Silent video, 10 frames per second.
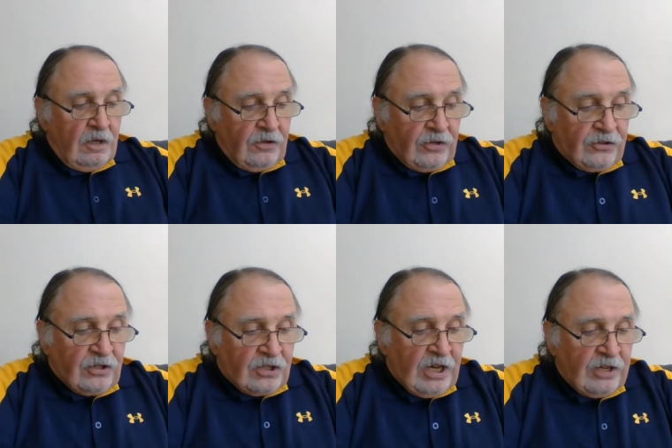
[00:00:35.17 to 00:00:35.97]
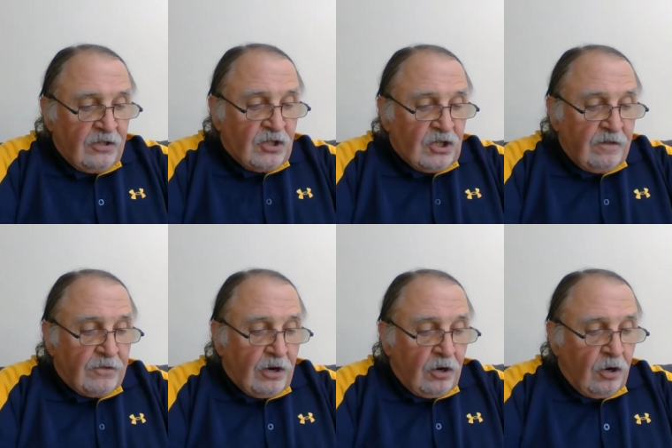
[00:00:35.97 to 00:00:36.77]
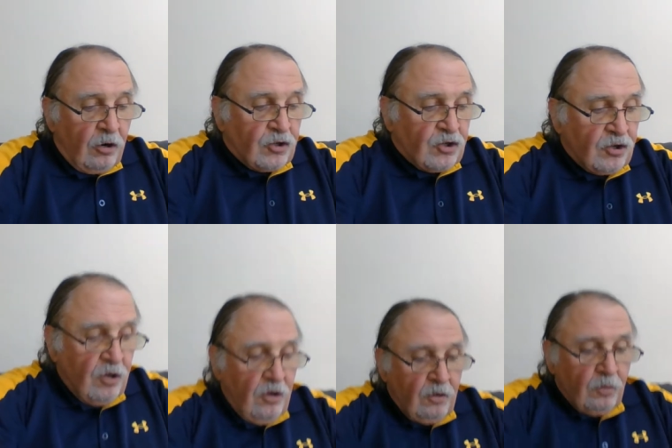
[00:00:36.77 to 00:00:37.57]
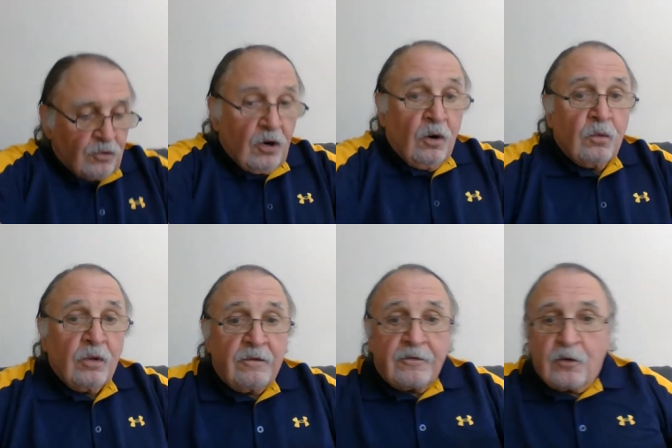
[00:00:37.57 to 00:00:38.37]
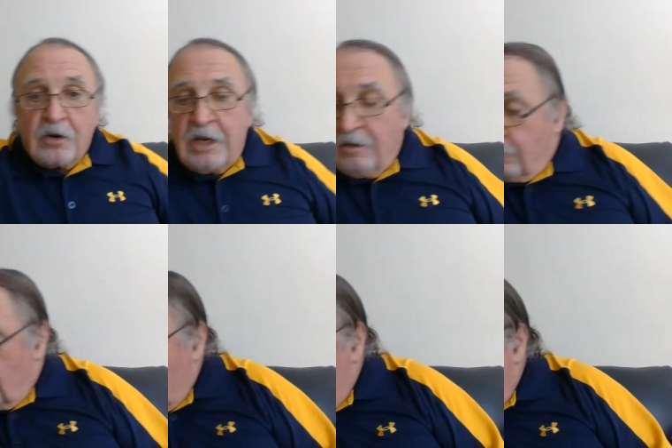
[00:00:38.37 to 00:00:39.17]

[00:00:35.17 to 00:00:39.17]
and that the tendency of their hearts was only for evil.